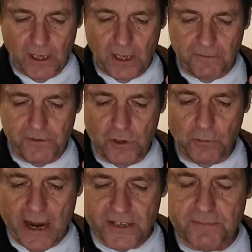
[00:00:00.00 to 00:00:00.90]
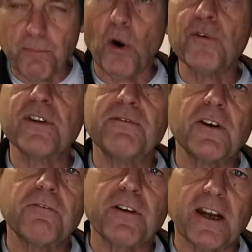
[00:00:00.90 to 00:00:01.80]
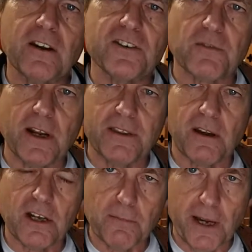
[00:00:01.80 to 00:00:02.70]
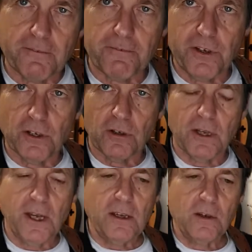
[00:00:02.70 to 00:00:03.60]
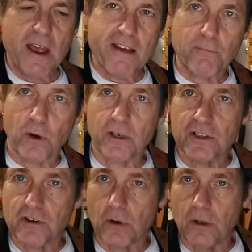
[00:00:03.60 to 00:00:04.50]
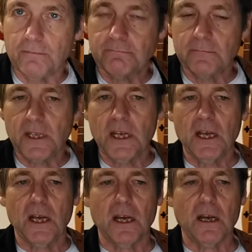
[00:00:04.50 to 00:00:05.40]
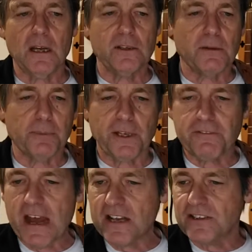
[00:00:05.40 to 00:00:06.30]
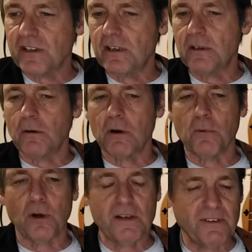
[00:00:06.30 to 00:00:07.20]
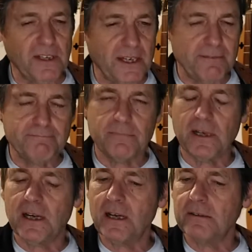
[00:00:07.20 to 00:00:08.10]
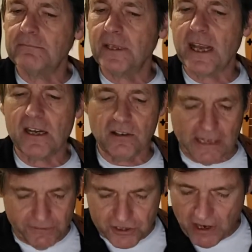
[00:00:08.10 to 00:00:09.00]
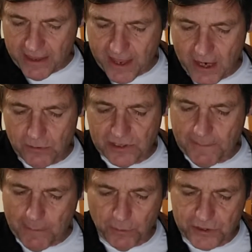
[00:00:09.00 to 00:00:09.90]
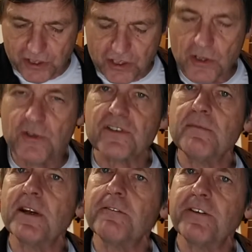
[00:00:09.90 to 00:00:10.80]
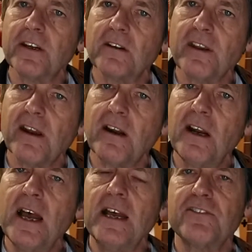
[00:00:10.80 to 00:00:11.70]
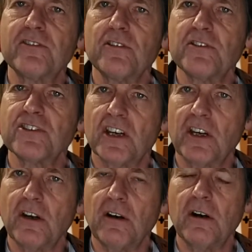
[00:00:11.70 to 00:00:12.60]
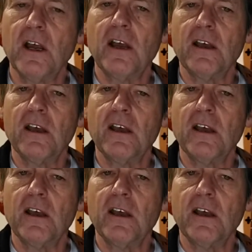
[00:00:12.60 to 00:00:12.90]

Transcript: If you rest both of your fingers right there, you might feel you have more control. You can play faster or more evenly. Again, you have to try that out. Some people will just use their middle finger there to secure.